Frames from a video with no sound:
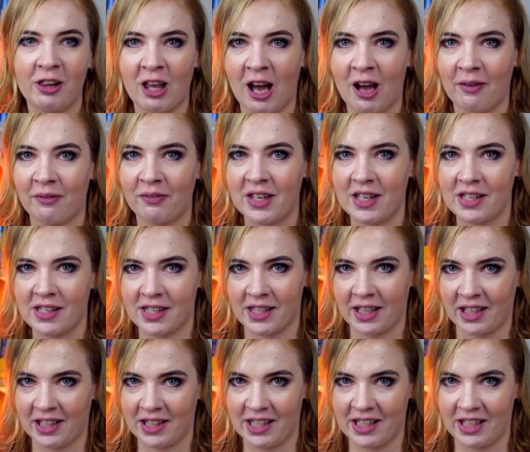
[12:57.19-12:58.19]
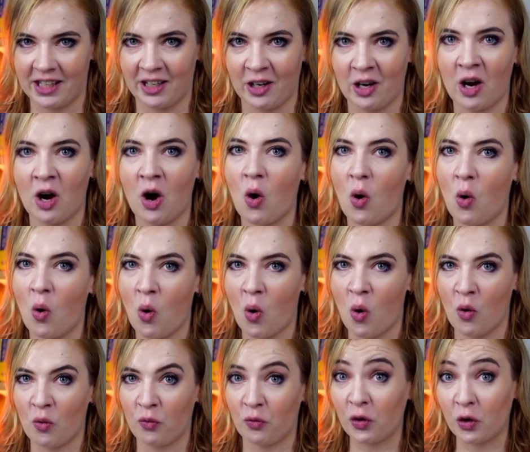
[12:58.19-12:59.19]
love this idea
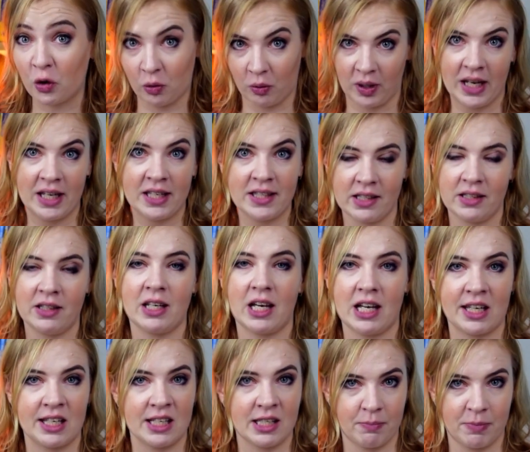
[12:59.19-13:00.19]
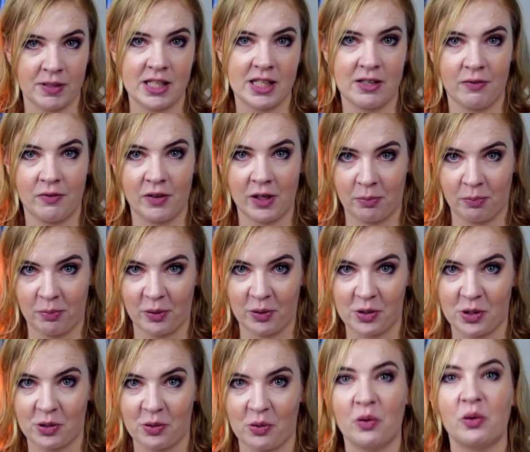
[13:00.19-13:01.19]
of creating a specific
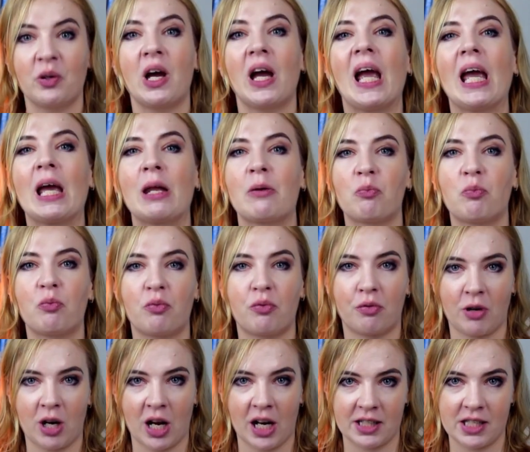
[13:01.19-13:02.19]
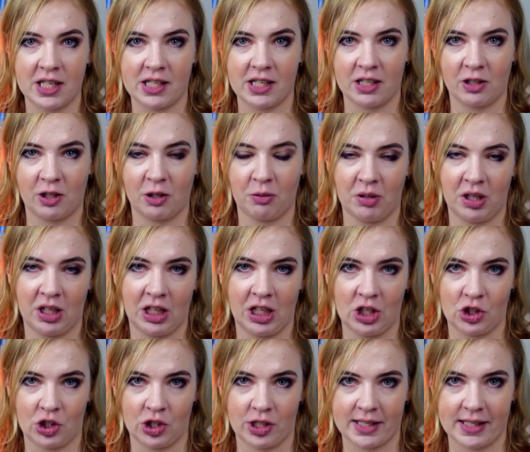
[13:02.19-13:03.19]
persona and practicing
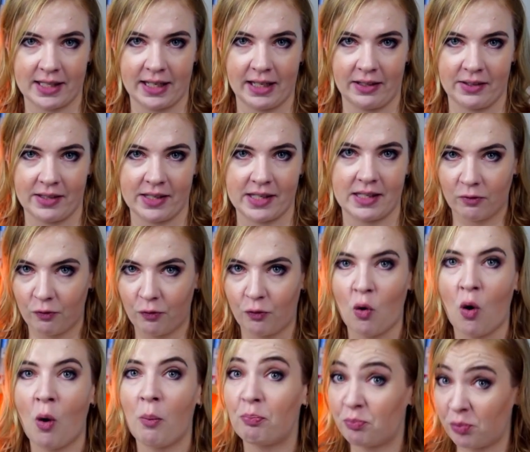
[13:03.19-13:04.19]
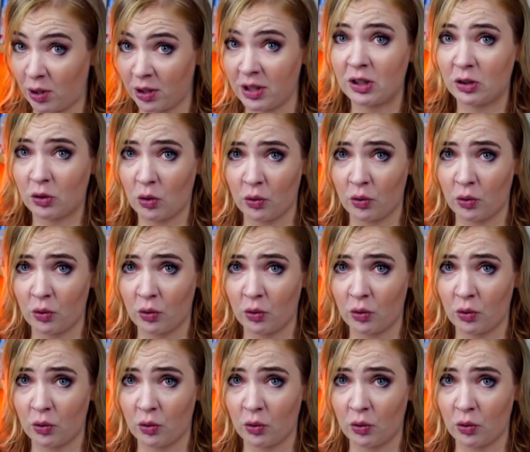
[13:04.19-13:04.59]
communication skills. For product